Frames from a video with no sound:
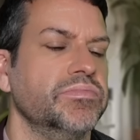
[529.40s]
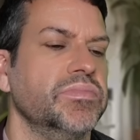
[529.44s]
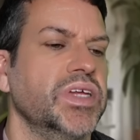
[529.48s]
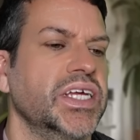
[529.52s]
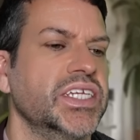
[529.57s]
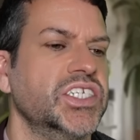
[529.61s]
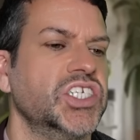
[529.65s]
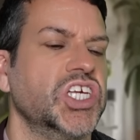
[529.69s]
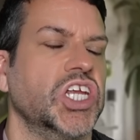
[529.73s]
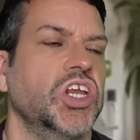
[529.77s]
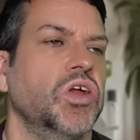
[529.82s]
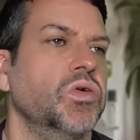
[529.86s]

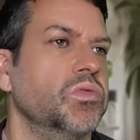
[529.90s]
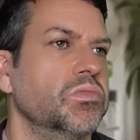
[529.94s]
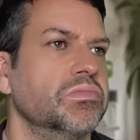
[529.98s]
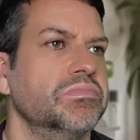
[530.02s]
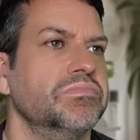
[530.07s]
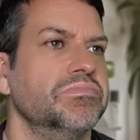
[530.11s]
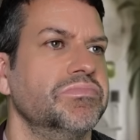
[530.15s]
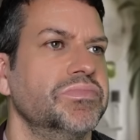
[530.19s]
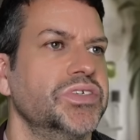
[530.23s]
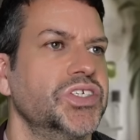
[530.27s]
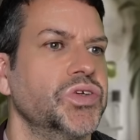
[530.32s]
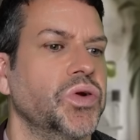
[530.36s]
It's a
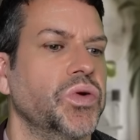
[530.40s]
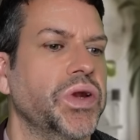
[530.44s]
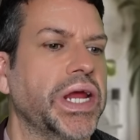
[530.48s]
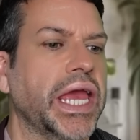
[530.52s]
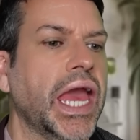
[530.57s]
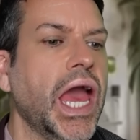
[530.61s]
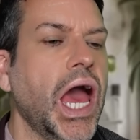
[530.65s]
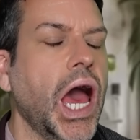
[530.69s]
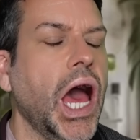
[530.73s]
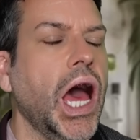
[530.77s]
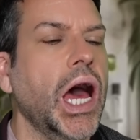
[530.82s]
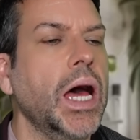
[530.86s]
long story.
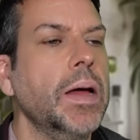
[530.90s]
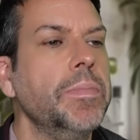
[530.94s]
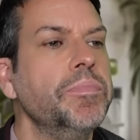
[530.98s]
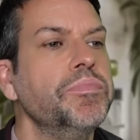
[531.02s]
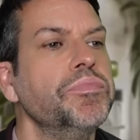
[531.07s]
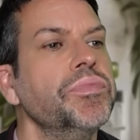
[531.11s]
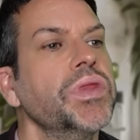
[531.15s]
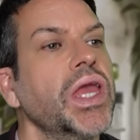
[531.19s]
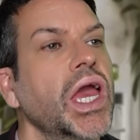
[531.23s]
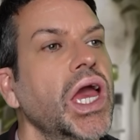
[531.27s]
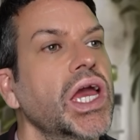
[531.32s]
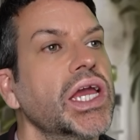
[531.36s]

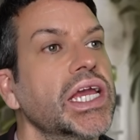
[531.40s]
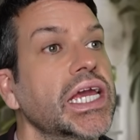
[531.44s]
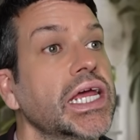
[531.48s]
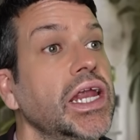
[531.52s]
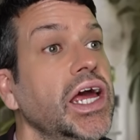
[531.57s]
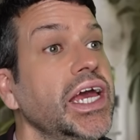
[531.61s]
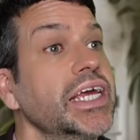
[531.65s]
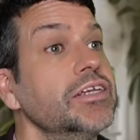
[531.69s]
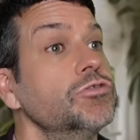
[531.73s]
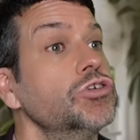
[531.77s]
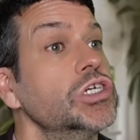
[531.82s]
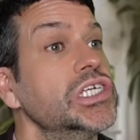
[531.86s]
Can
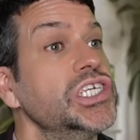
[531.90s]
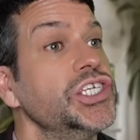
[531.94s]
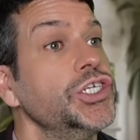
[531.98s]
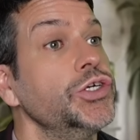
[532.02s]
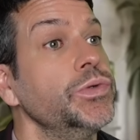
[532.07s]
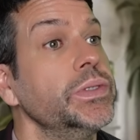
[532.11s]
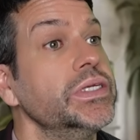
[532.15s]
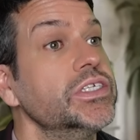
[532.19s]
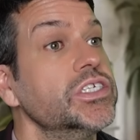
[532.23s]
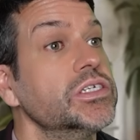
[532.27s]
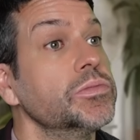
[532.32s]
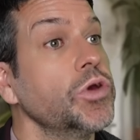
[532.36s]
I interest you
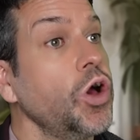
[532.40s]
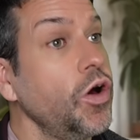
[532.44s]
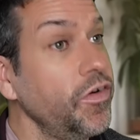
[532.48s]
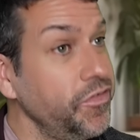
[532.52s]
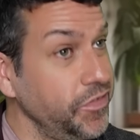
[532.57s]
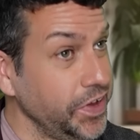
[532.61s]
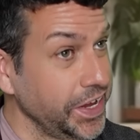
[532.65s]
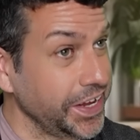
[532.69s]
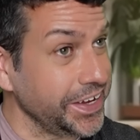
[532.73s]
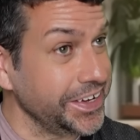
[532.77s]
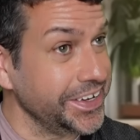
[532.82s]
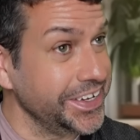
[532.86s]
in some
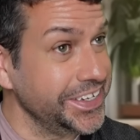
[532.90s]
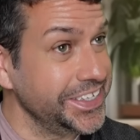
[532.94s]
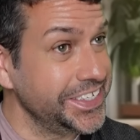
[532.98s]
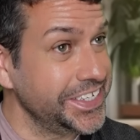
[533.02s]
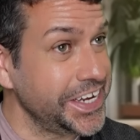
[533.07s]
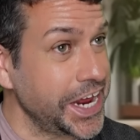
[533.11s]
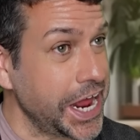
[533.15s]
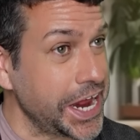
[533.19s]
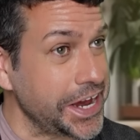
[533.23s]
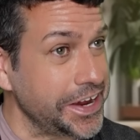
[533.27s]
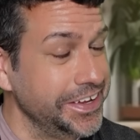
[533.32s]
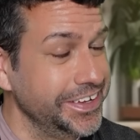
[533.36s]
coffee
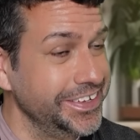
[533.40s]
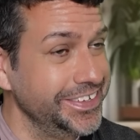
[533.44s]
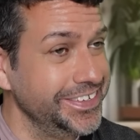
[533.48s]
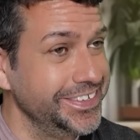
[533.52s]
instead?